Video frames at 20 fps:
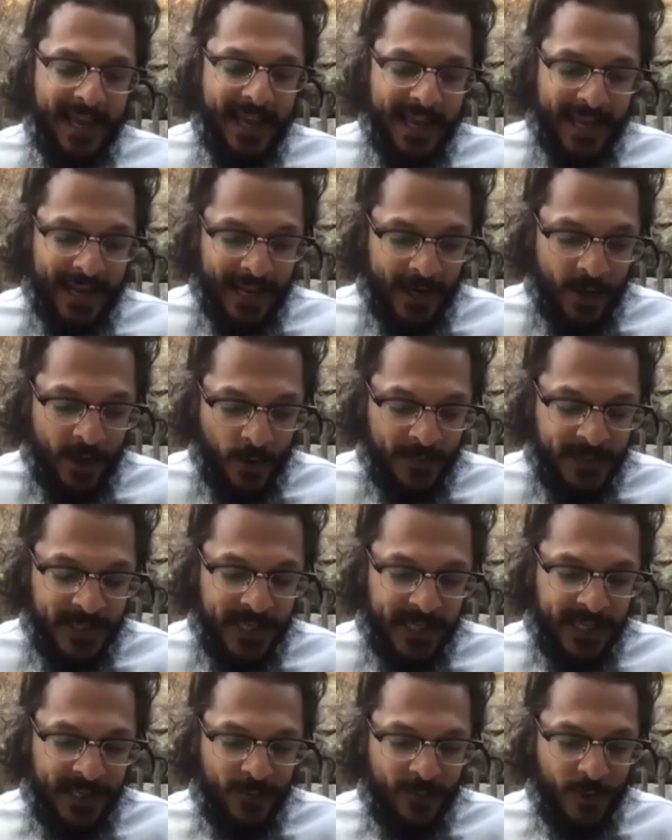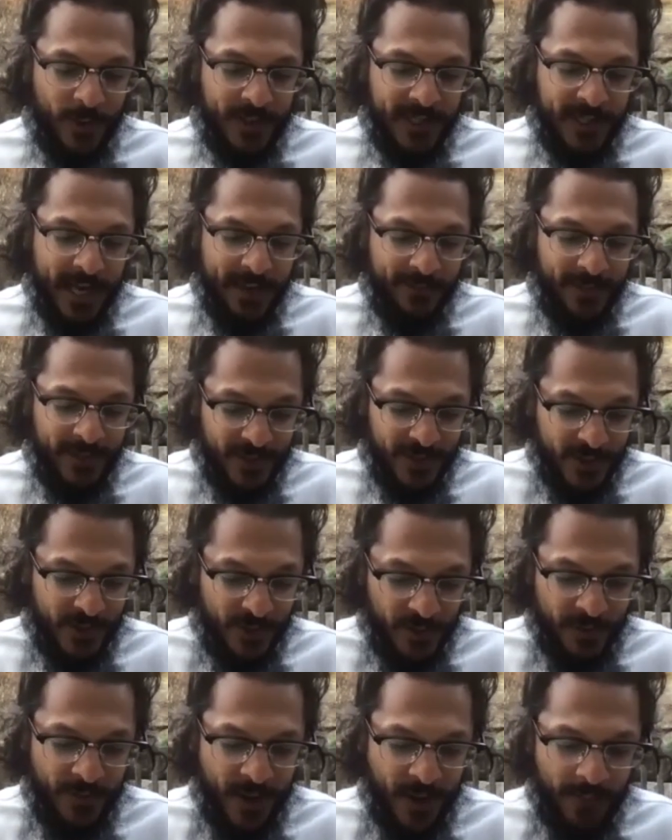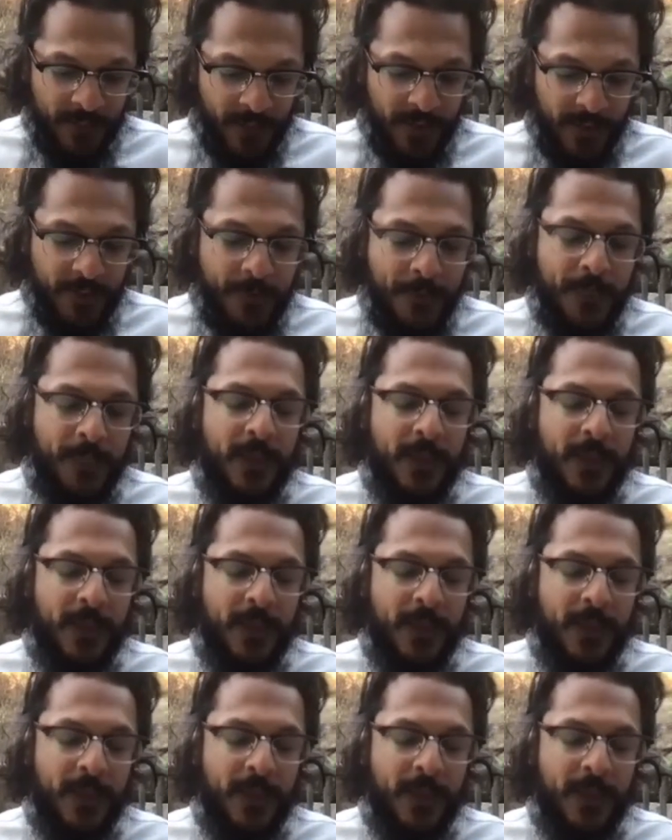And I know I'm taking more time, but just remember,